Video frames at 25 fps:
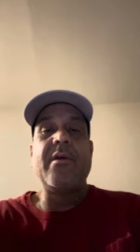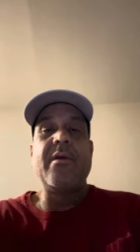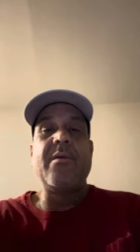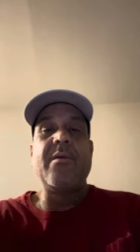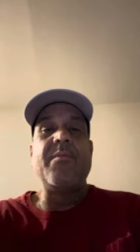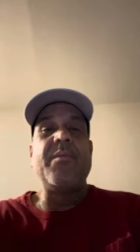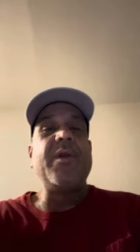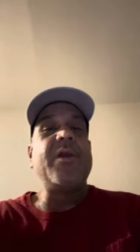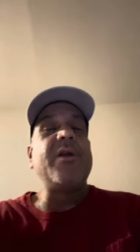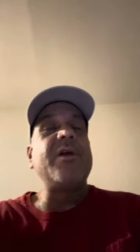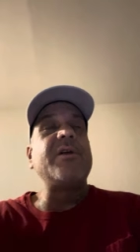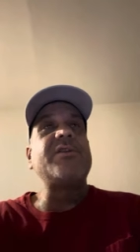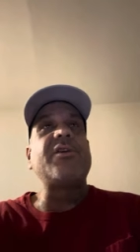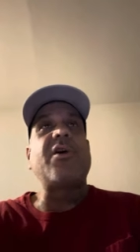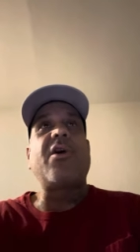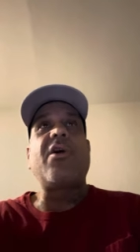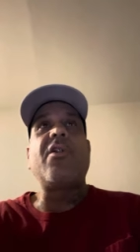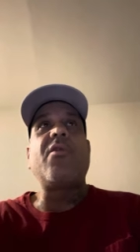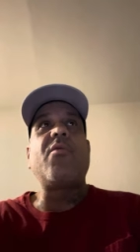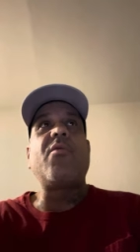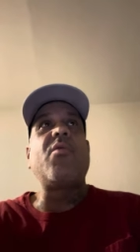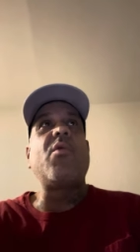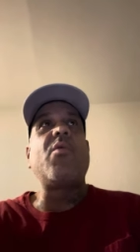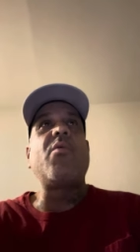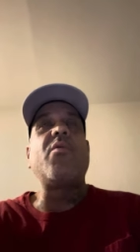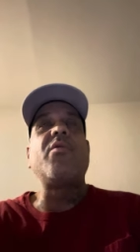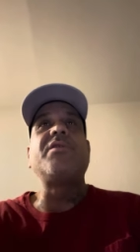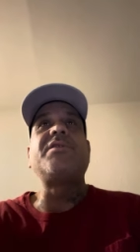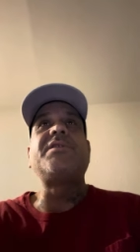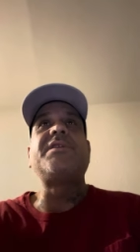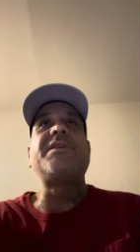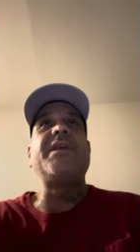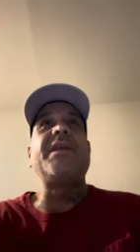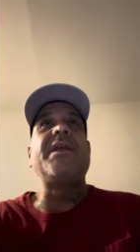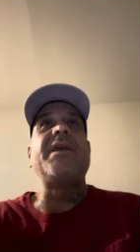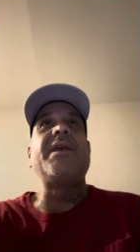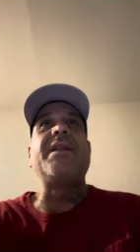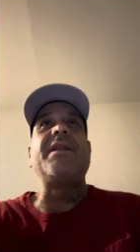Because all of what we're
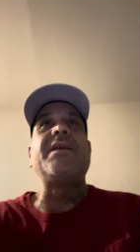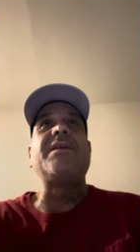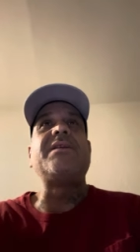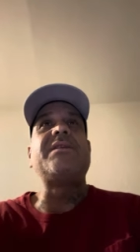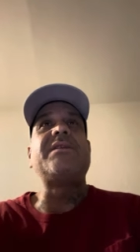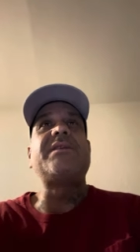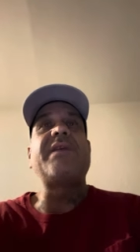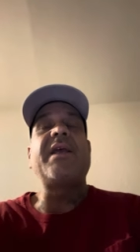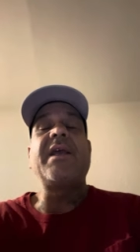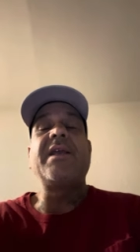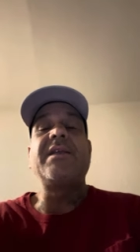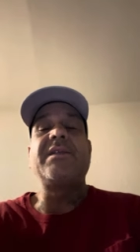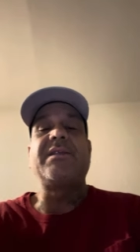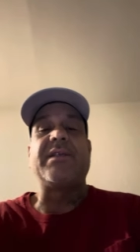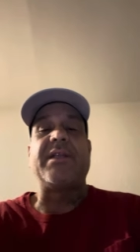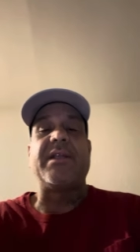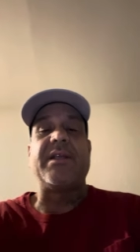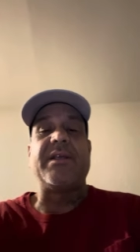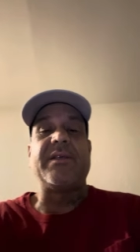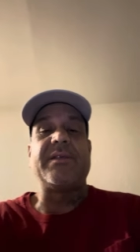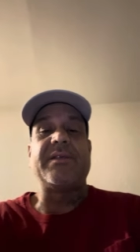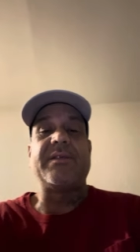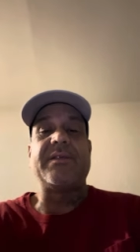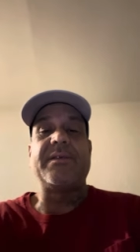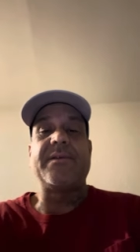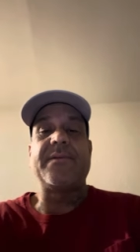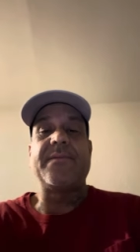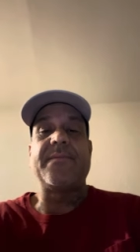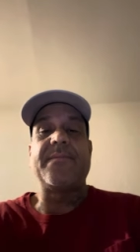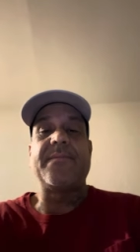seeing is senseless.